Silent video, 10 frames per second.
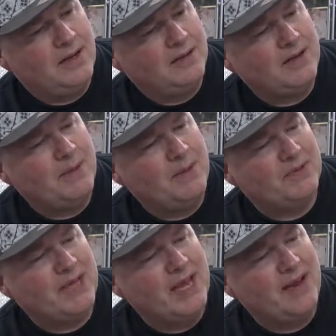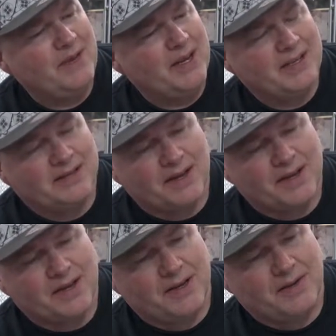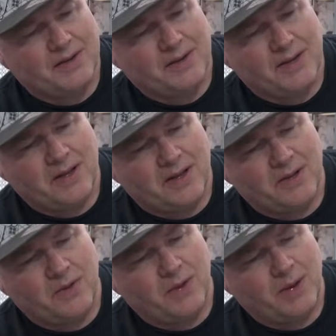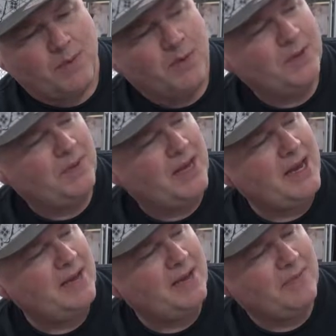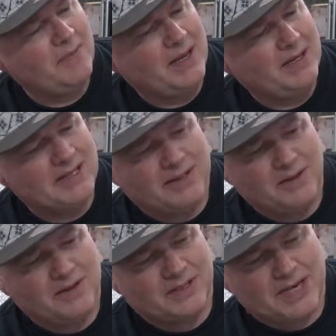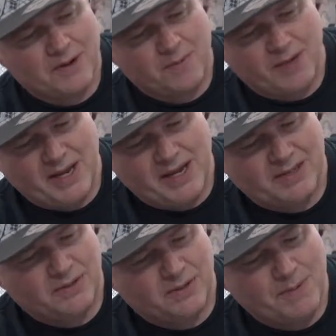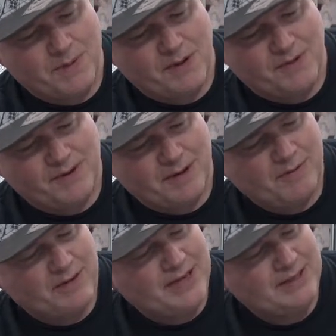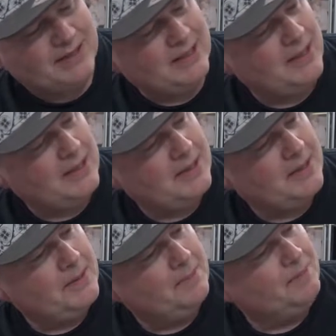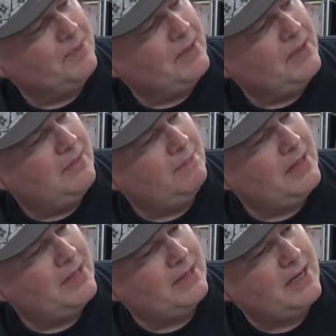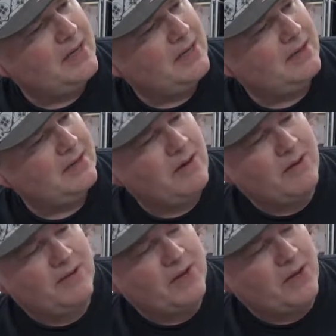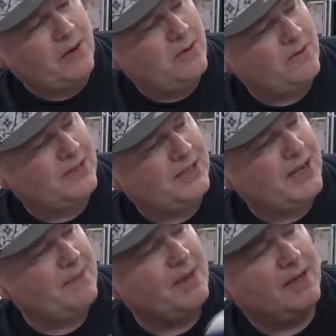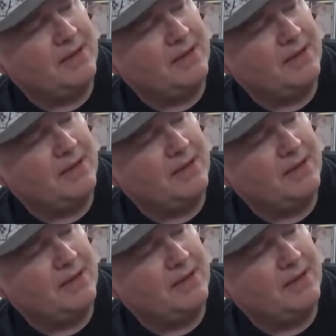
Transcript: Some people say I think it's like something like an online multiplayer. There's no single player story mode, I think, with this. But I'll give it a go all the same.